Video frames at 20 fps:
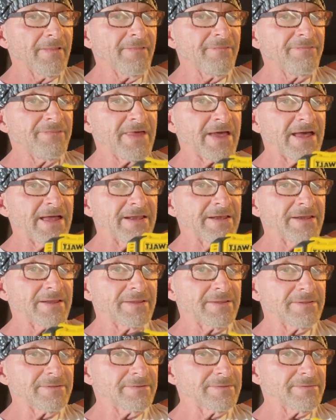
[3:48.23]
that
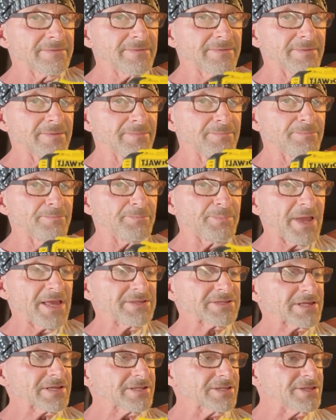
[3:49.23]

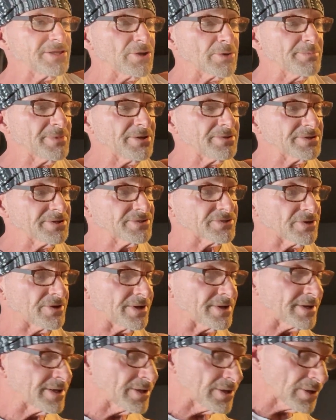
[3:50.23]
basically your build is
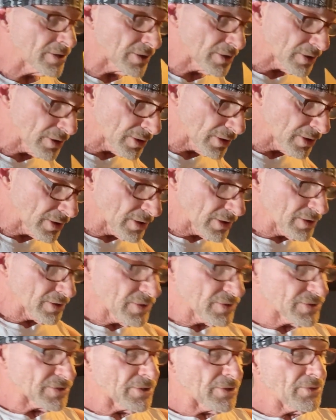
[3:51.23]
on.
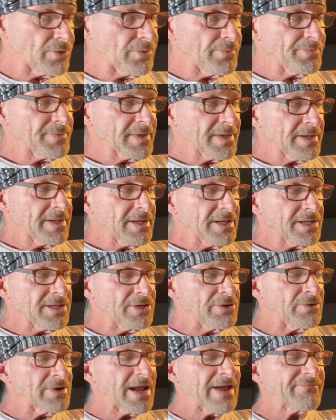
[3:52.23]
So you
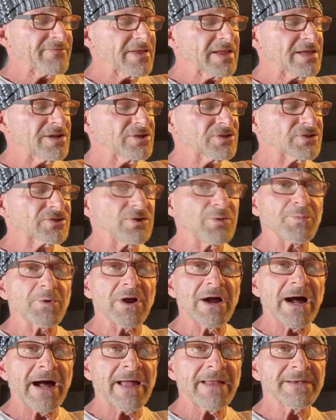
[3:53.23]
don't have to get it super
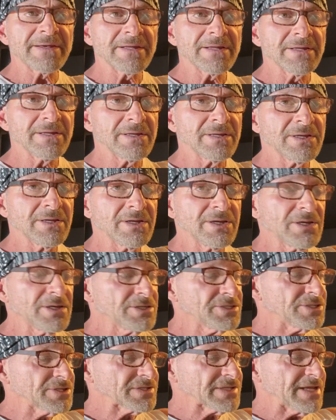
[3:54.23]
hot,
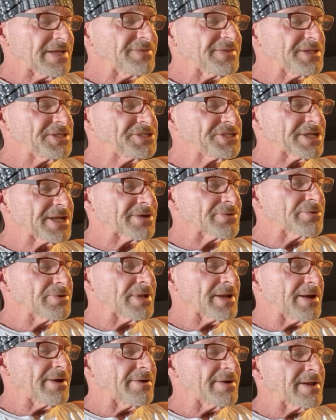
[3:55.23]
just in the general
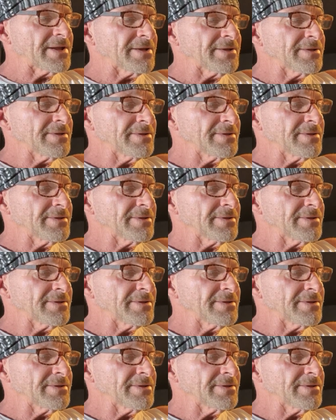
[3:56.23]
area.